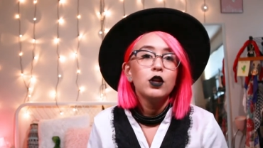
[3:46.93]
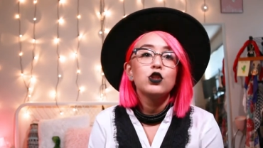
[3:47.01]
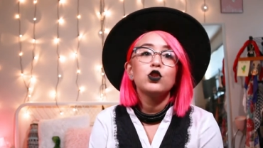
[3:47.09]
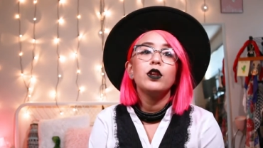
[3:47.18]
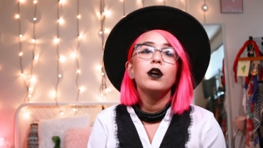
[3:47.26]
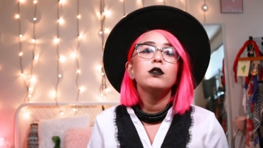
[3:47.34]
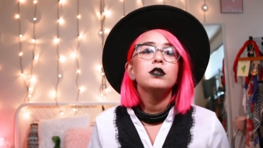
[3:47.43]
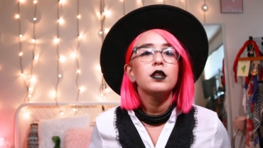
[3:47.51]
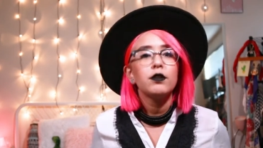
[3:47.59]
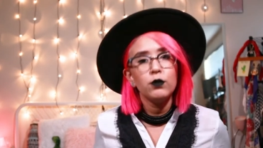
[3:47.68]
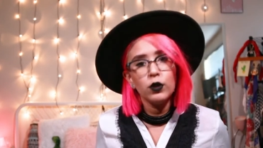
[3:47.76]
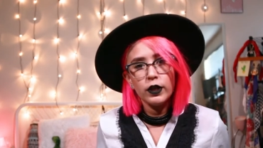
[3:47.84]
So now instead
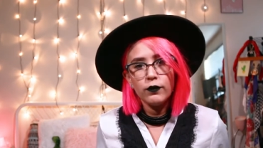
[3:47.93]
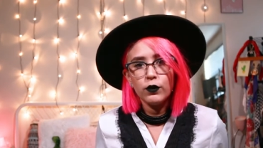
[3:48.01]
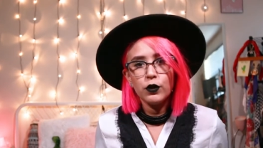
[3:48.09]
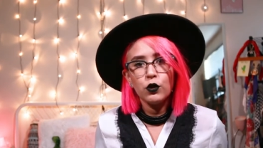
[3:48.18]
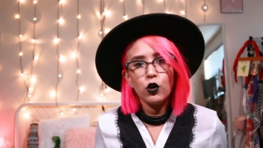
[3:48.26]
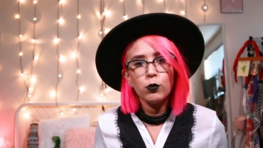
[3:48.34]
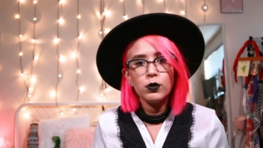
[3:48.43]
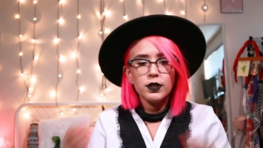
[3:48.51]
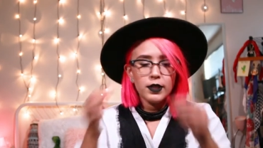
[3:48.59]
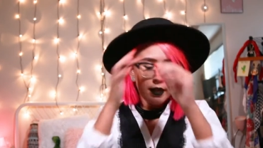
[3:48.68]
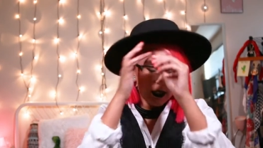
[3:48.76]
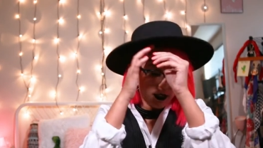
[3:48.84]
of looking for the normal
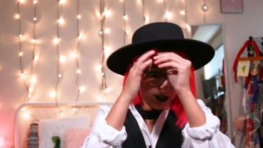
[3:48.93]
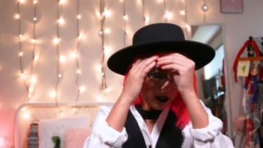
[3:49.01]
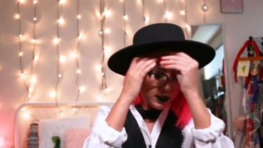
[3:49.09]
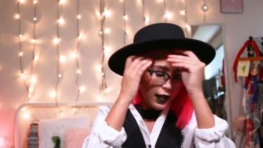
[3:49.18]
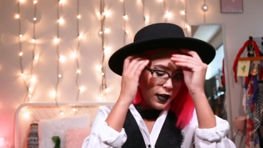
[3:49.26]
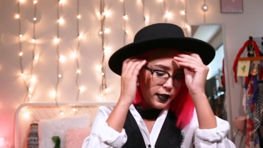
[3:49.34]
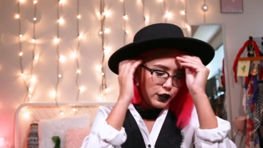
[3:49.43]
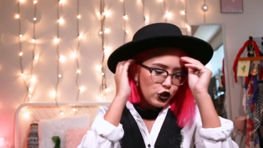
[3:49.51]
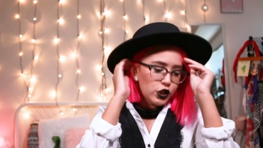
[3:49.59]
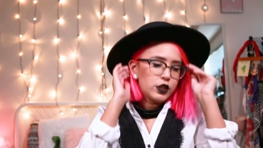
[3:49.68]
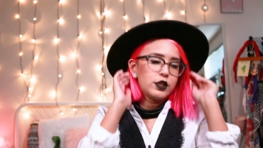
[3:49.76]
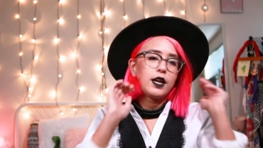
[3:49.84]
sizes, I
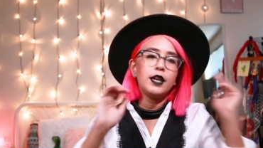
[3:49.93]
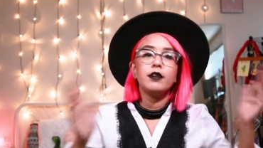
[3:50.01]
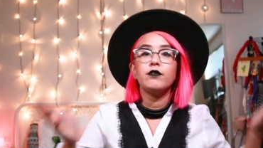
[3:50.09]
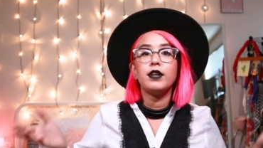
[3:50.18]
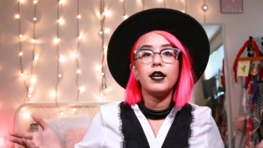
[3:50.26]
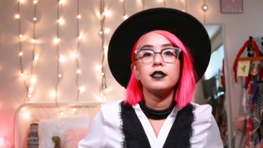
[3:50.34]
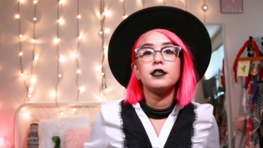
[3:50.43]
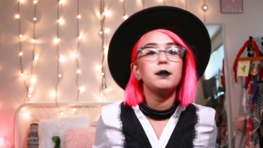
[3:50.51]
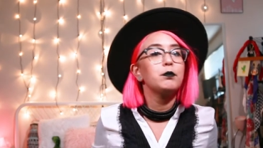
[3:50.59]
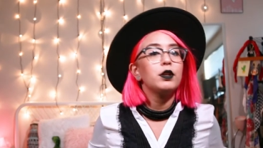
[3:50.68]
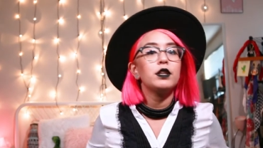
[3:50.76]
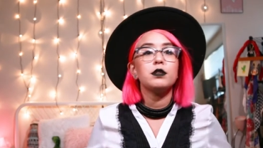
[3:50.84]
just kind of guess
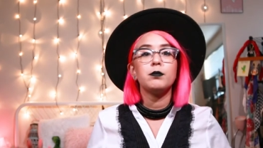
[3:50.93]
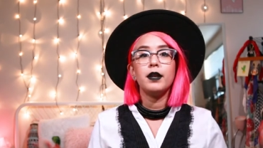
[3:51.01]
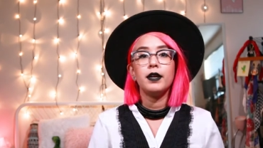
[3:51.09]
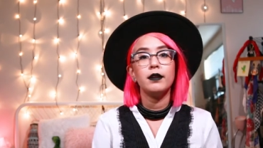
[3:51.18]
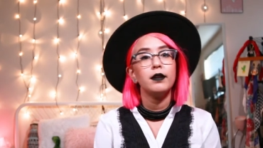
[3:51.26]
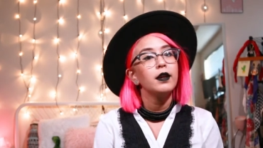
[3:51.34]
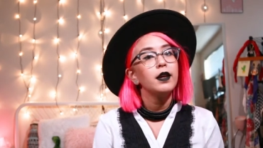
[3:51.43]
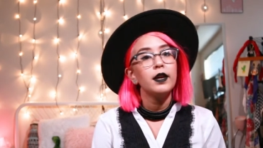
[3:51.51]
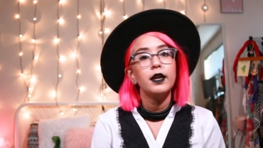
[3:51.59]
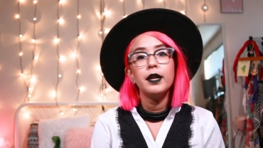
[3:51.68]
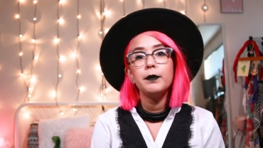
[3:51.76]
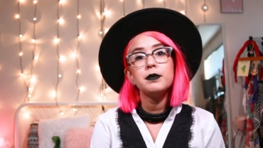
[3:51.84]
and put it to my
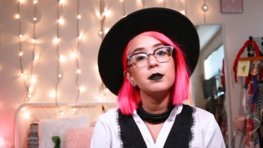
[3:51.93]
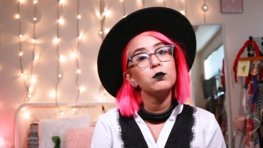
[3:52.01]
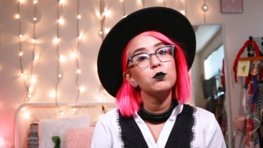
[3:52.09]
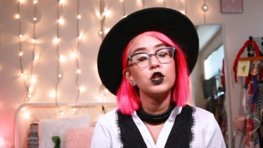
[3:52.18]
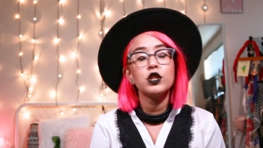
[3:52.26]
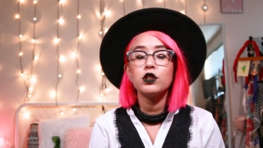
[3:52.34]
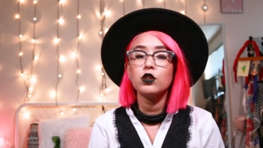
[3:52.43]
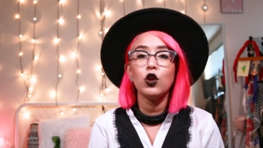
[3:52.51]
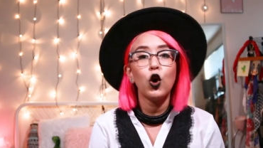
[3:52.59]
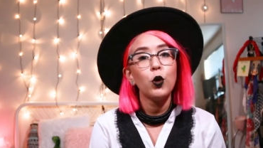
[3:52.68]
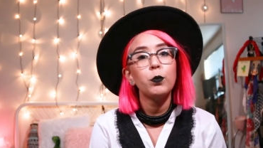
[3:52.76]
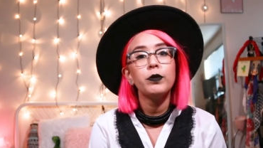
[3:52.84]
hips and just
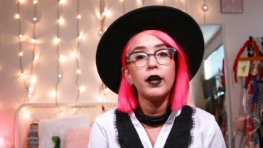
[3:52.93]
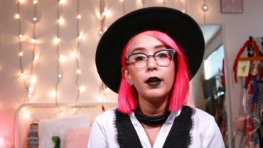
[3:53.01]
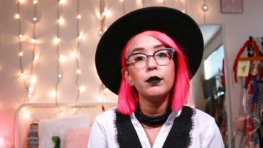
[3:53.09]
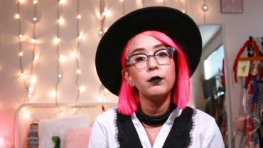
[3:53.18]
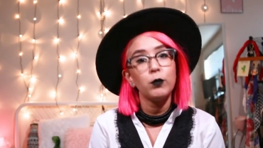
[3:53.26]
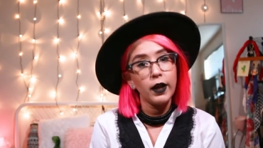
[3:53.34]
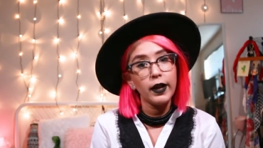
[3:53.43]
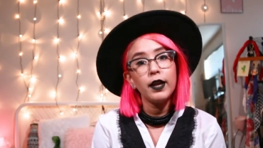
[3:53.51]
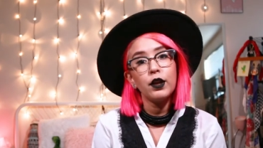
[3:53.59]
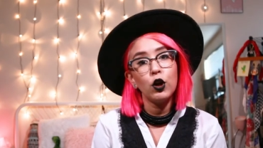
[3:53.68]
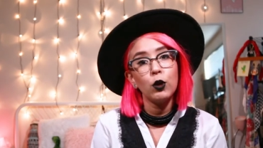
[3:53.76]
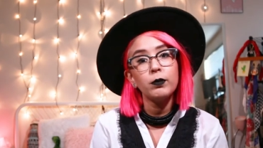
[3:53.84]
hope that when I
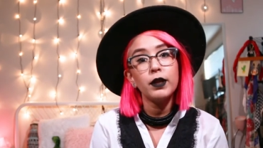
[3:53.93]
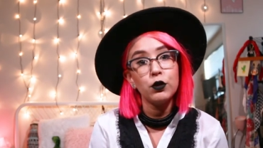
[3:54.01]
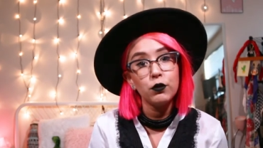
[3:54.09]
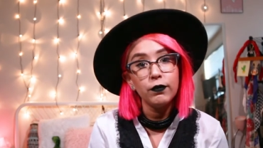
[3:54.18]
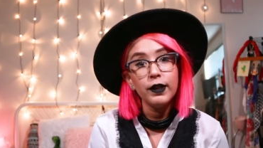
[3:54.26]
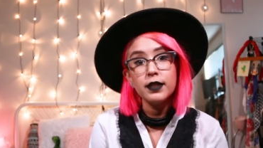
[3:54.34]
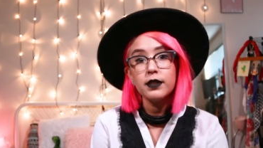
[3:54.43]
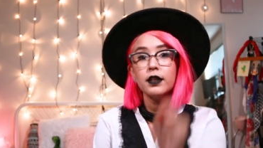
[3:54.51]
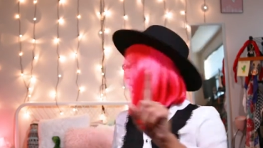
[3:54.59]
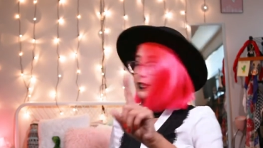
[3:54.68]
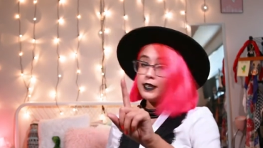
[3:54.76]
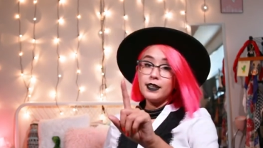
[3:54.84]
get home they do fit.
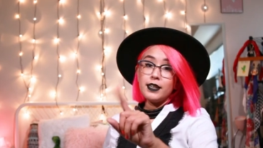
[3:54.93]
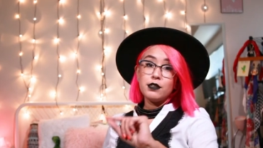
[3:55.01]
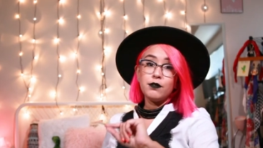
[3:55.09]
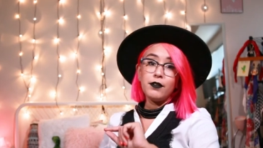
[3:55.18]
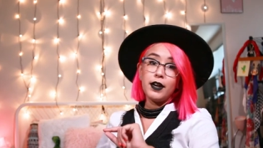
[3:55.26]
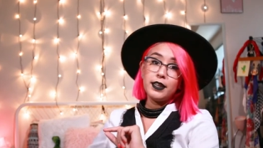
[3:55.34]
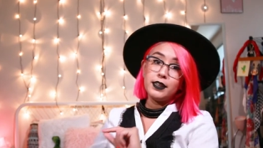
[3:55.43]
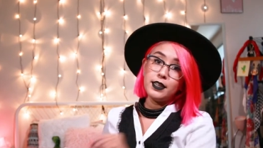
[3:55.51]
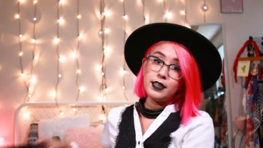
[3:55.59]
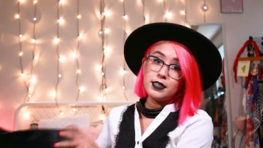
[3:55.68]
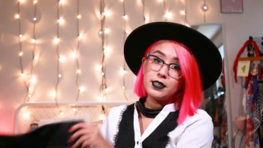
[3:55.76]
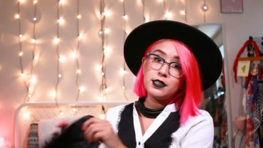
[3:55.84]
I did get to find
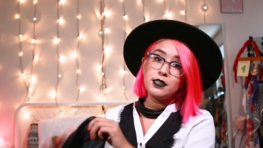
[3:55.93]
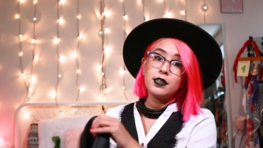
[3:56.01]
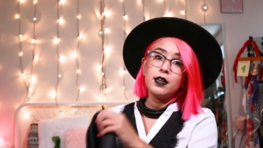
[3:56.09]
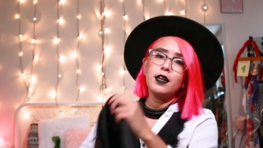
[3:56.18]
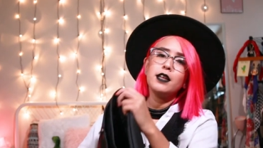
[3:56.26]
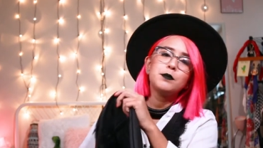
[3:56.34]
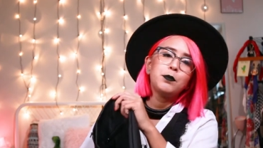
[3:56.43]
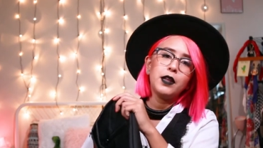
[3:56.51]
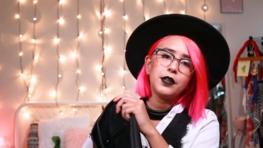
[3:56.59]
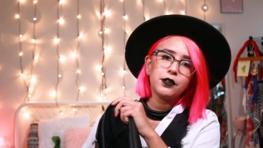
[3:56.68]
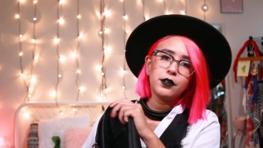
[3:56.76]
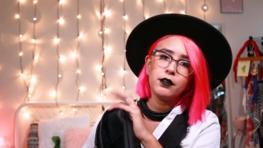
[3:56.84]
this. It's
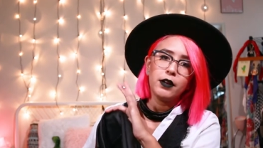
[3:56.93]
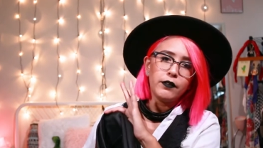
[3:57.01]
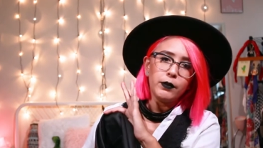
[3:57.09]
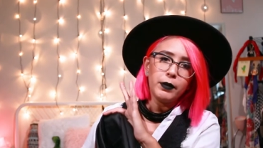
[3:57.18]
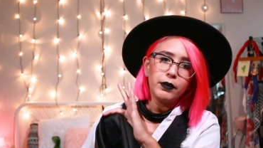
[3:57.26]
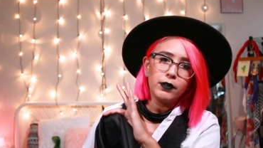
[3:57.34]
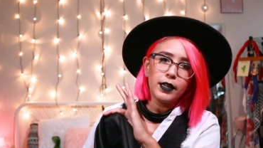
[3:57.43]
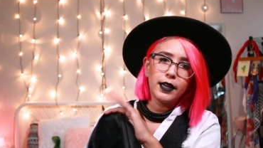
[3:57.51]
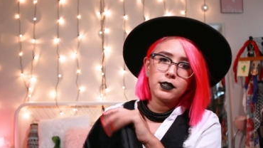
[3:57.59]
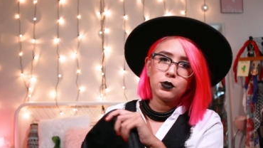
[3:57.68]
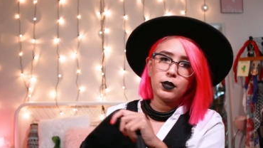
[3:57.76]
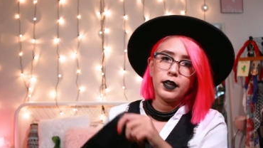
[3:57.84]
pleather. Everybody
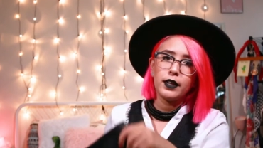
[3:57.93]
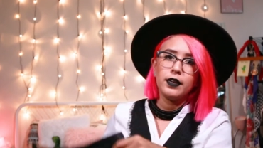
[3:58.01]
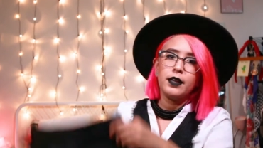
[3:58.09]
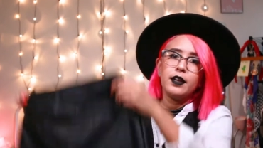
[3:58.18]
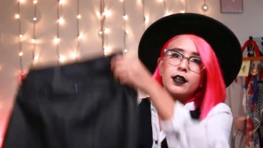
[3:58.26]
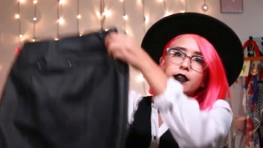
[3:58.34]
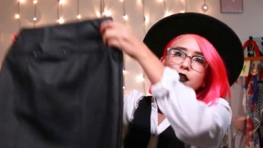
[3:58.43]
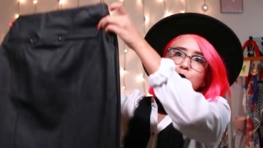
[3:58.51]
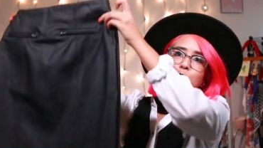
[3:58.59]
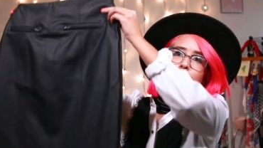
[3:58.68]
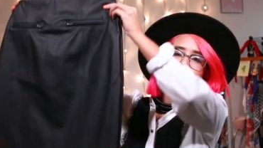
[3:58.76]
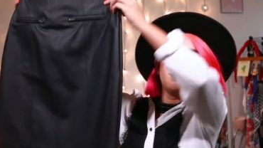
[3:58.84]
relax, okay? This
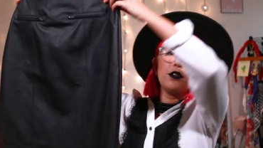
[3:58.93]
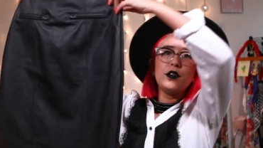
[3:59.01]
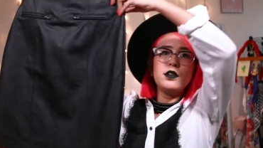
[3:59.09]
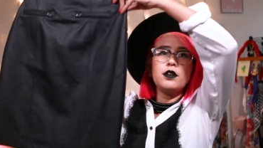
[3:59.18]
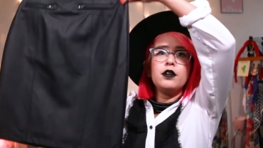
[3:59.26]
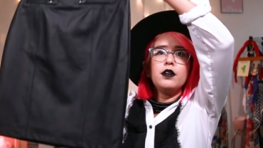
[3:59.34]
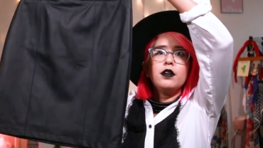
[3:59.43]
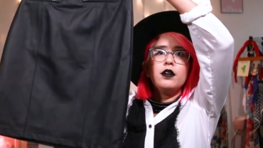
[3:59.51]
pleather,